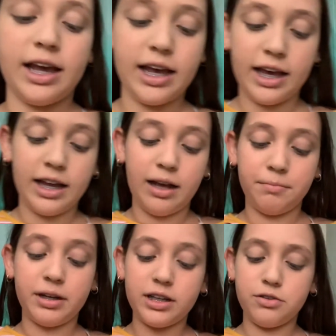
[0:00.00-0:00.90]
and I'm
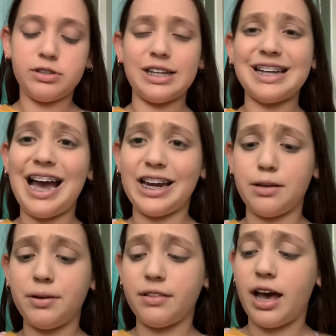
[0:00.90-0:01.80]
gonna use a tiny
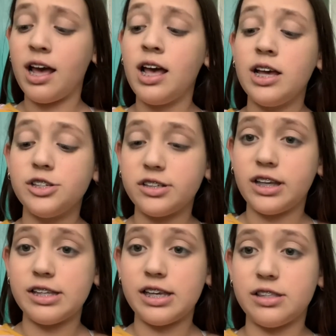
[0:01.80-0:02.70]
bit of that just
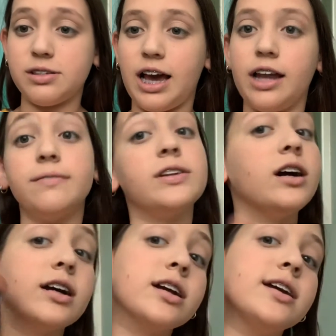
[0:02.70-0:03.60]
because it's kind of
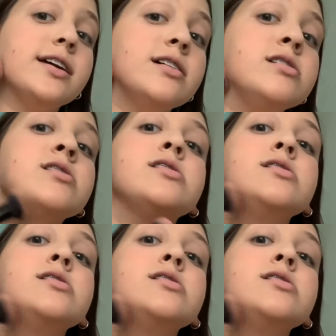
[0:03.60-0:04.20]
dark and